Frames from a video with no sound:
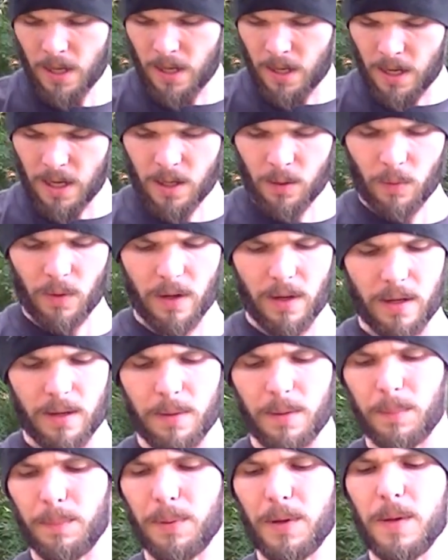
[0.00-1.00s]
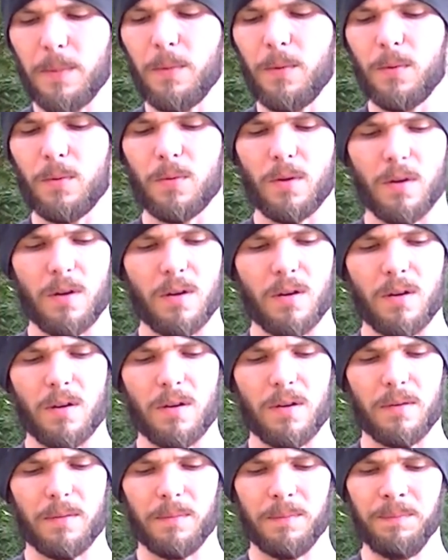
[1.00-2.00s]
anyway, people
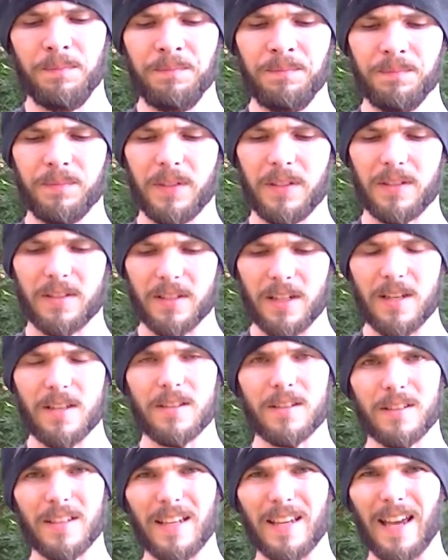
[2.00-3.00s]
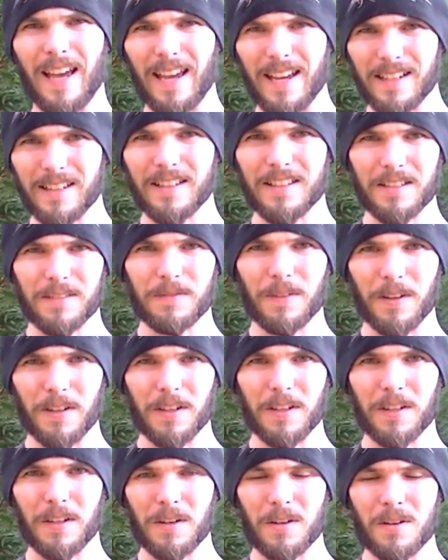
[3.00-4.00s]
that say that they hate this
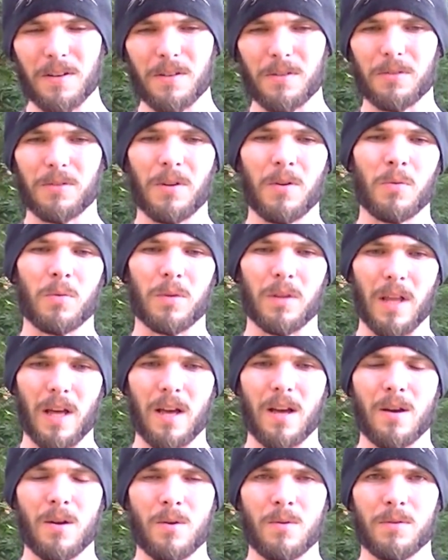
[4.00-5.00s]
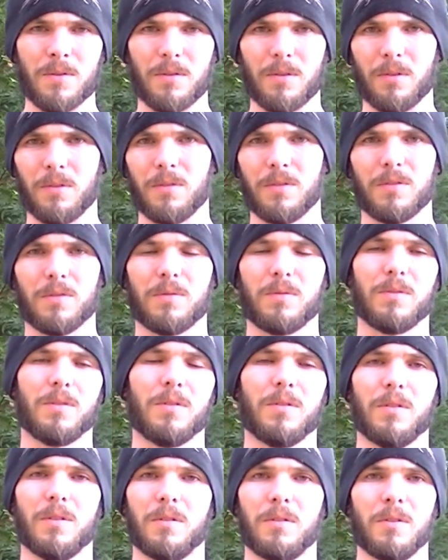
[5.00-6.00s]
fucking gun or don't rely on it
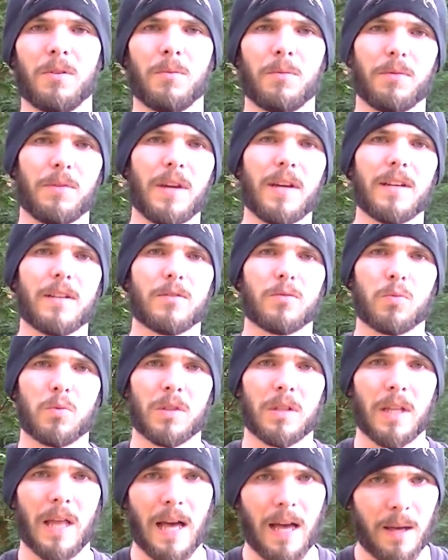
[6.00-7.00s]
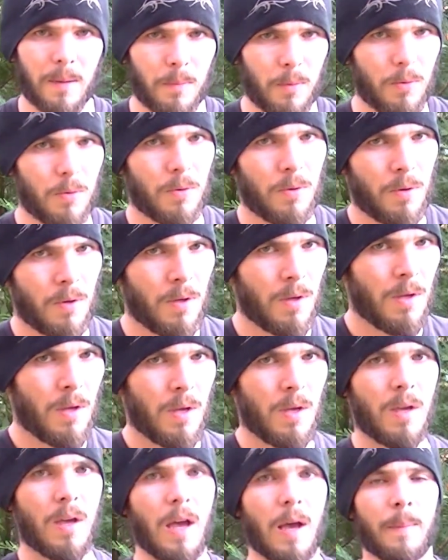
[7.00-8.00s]
or don't think it's reliable,
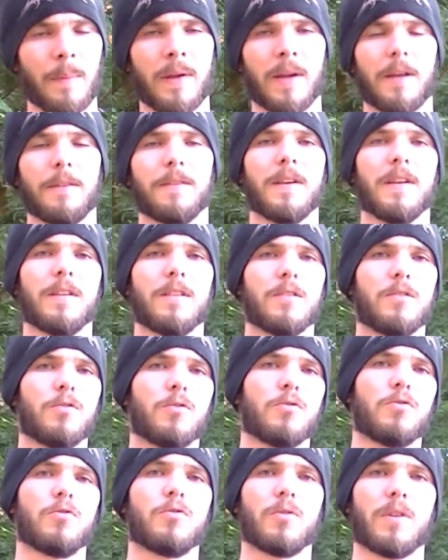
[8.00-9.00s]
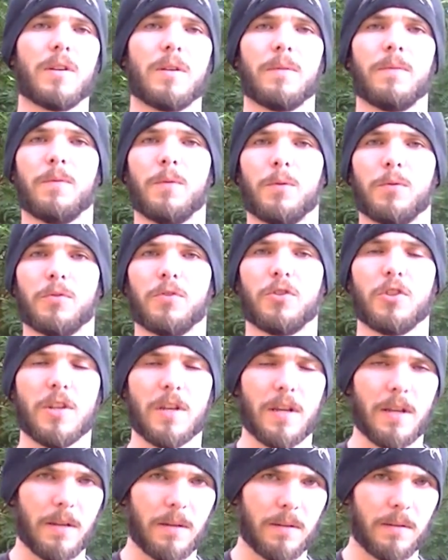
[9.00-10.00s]
I mean, I think that you're straight up full of
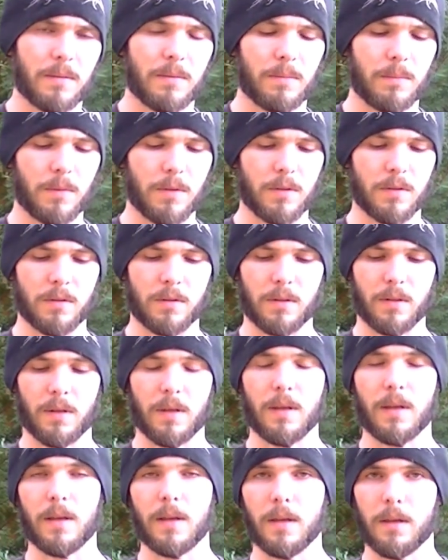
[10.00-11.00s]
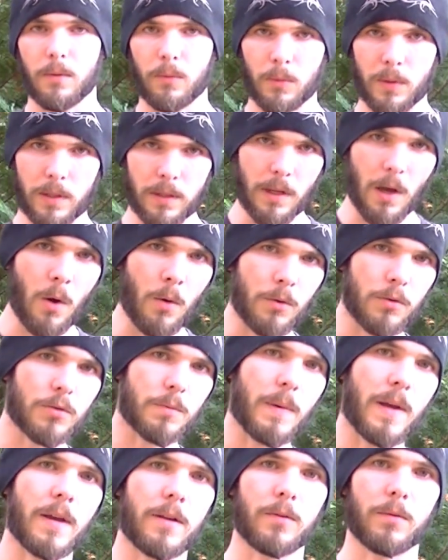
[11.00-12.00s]
shit. Because read the
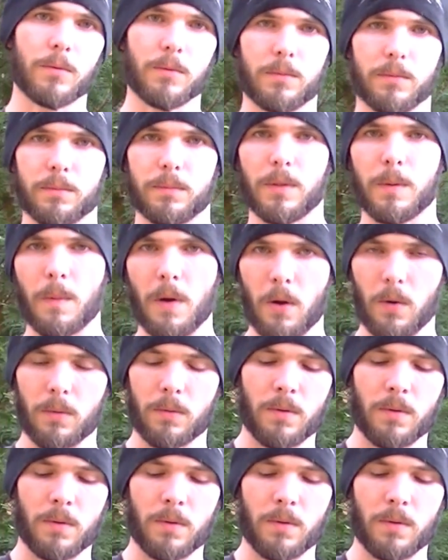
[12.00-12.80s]
owner's manual. Come on.